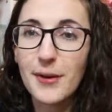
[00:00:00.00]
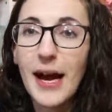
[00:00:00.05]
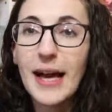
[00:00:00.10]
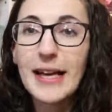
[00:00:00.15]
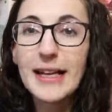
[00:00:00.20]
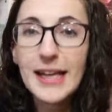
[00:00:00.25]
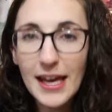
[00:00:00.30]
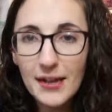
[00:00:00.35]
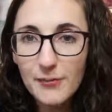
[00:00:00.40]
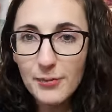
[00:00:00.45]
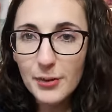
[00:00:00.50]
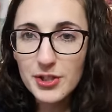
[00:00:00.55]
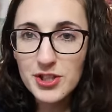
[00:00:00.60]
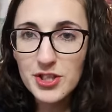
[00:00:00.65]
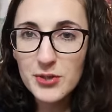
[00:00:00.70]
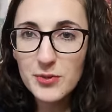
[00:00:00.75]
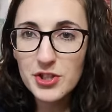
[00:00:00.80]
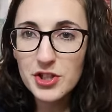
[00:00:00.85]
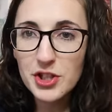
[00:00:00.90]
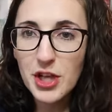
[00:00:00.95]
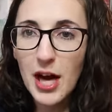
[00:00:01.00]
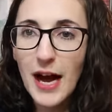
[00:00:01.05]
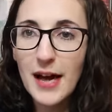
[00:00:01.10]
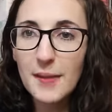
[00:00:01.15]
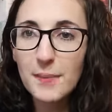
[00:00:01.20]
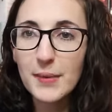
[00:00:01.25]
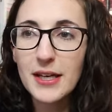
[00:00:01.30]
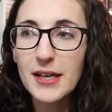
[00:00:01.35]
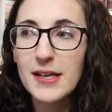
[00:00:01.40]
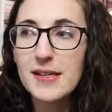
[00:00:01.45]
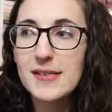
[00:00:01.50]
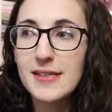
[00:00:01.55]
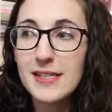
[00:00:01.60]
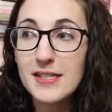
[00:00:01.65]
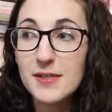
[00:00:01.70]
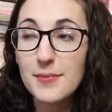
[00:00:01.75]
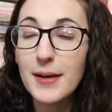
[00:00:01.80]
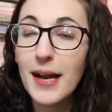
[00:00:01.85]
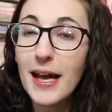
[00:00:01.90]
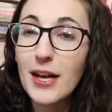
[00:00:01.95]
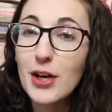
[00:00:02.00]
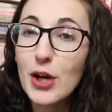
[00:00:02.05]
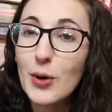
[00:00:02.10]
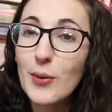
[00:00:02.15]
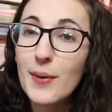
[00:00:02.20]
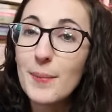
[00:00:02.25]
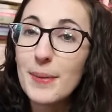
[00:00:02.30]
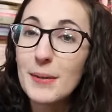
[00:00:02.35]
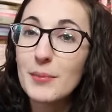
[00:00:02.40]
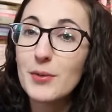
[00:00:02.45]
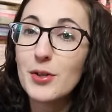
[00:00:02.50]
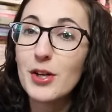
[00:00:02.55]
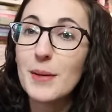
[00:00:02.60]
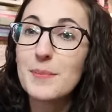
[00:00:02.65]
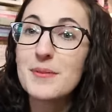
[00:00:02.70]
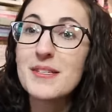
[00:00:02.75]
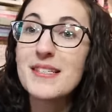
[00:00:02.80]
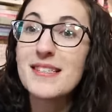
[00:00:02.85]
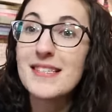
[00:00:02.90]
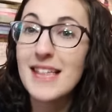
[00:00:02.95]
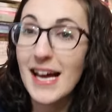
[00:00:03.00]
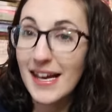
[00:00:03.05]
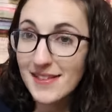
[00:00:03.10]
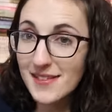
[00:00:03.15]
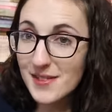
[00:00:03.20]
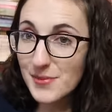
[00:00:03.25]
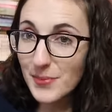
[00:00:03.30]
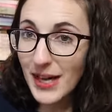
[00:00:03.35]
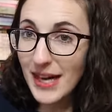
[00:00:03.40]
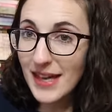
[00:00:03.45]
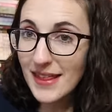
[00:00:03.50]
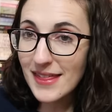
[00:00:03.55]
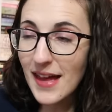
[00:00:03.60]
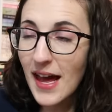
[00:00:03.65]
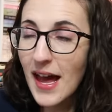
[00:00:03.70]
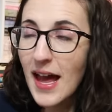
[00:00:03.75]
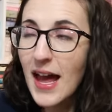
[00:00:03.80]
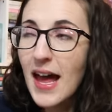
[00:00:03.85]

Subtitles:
I gave book 2 a shot because this one I know what people are obsessed with.